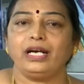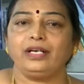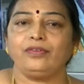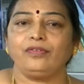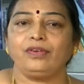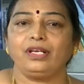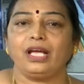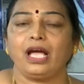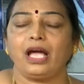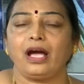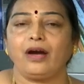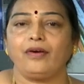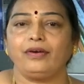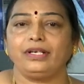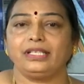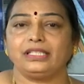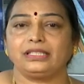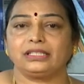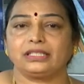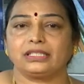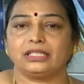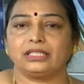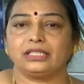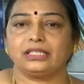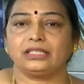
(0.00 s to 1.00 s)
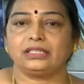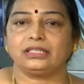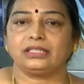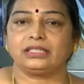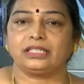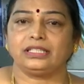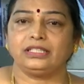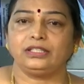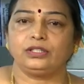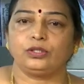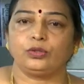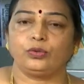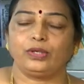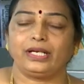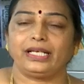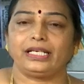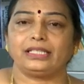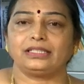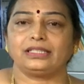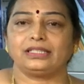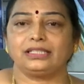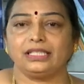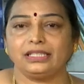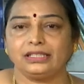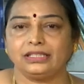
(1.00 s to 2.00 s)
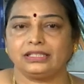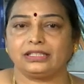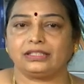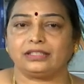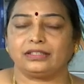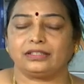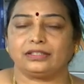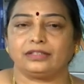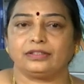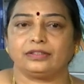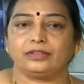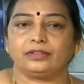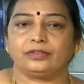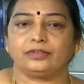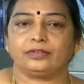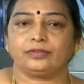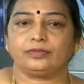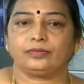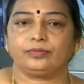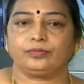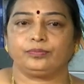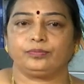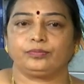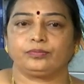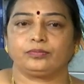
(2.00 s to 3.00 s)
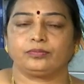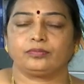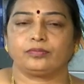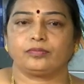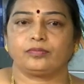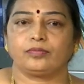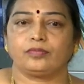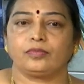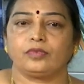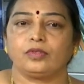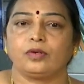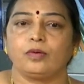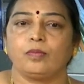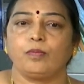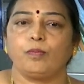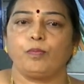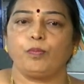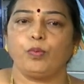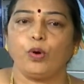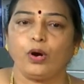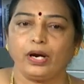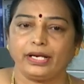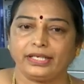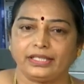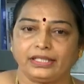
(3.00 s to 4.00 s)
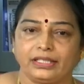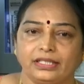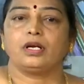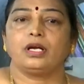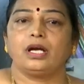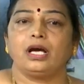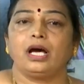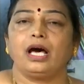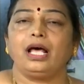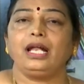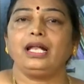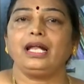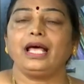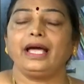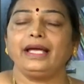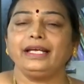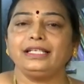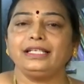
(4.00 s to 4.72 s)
we have discussed in today's session? Point, a line